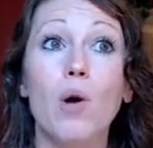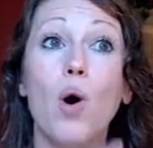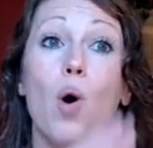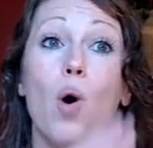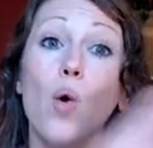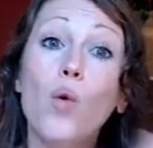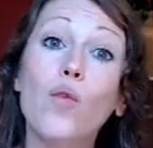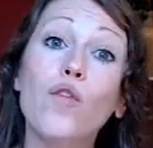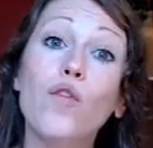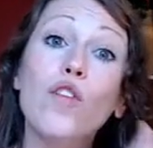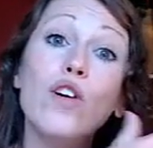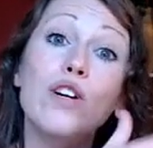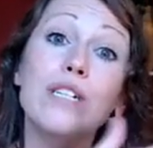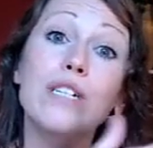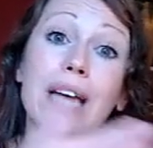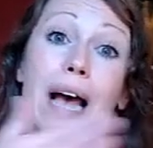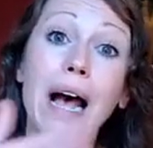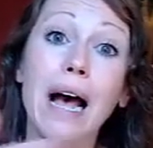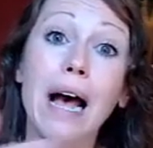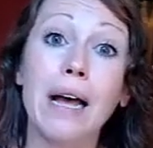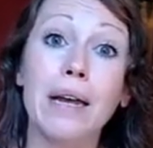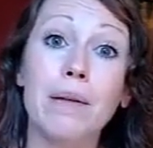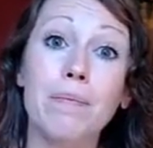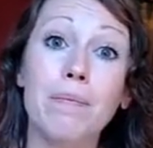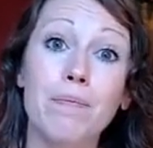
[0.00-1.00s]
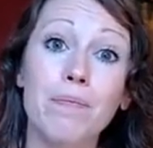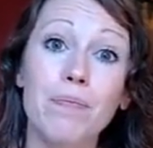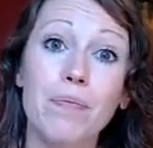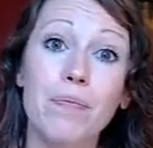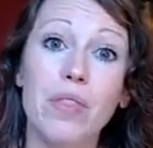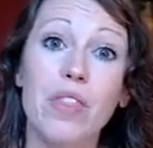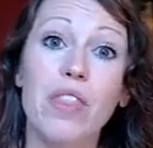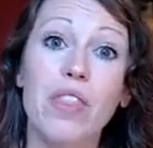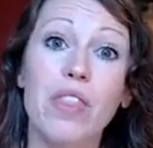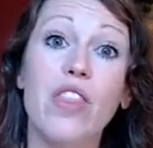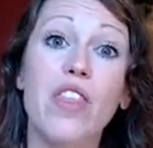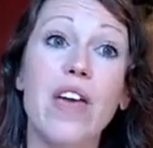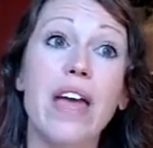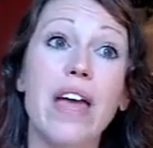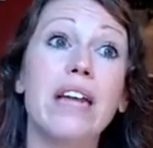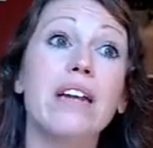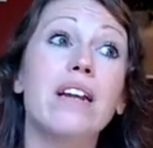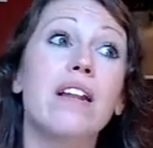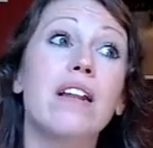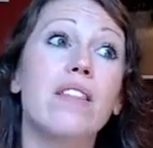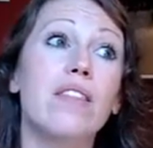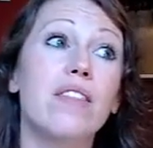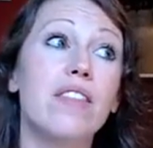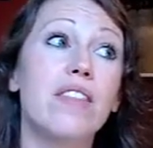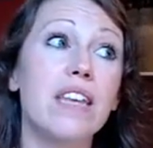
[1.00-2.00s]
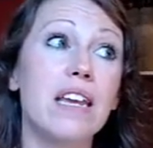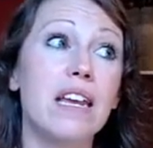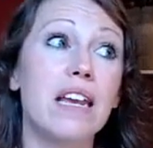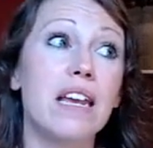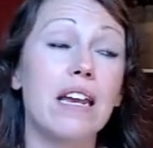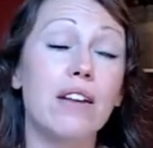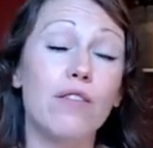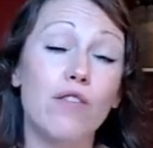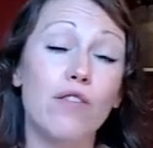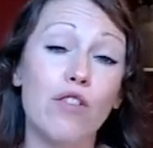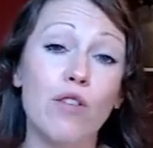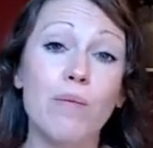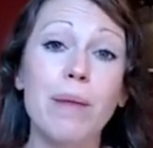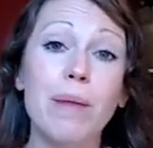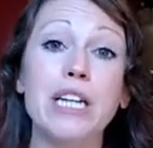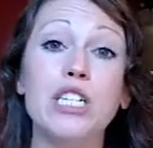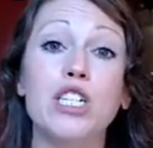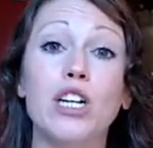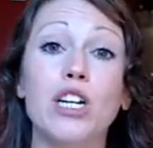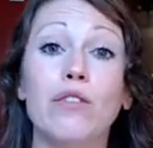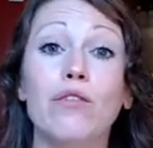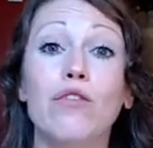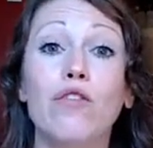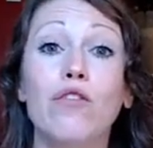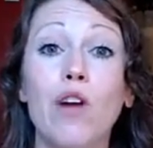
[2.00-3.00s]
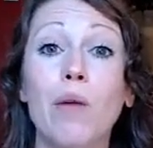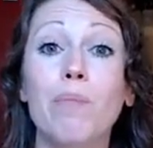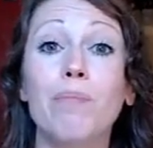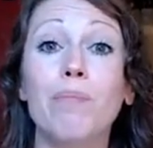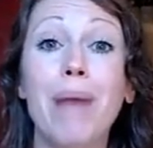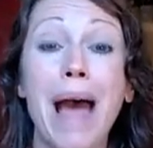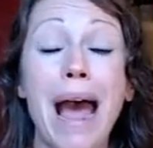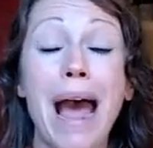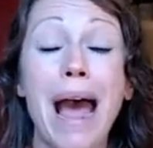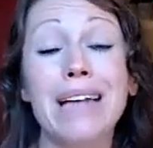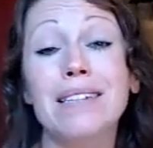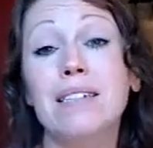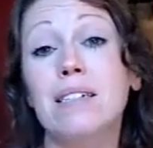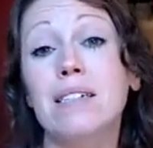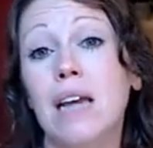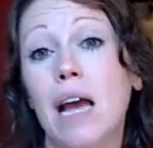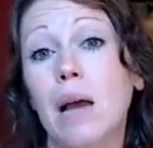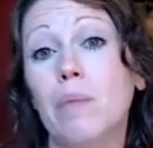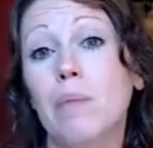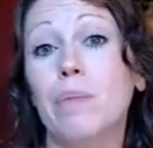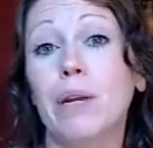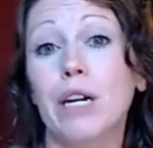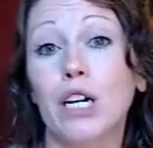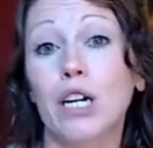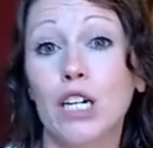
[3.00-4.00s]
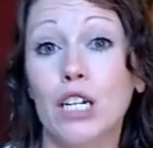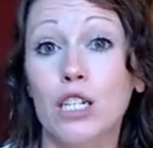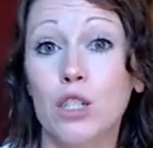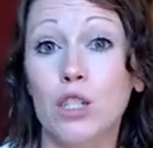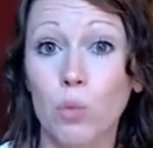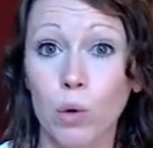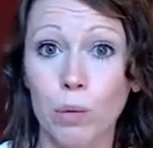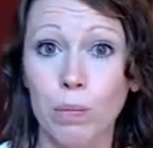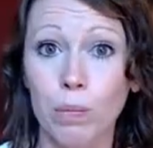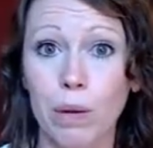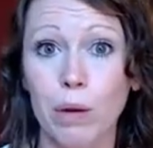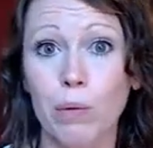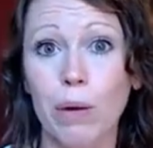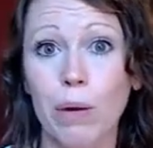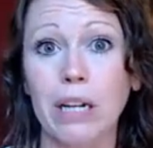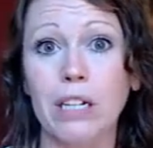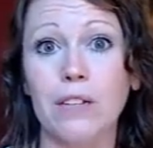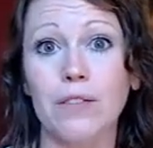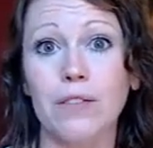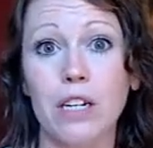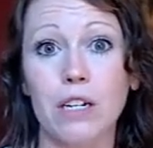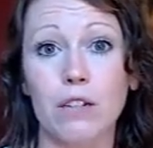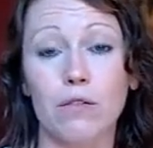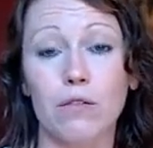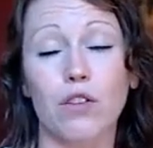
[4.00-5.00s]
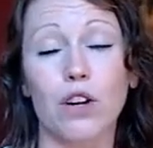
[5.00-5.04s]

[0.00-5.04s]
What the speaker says: over time, then the information from past time periods would be relevant.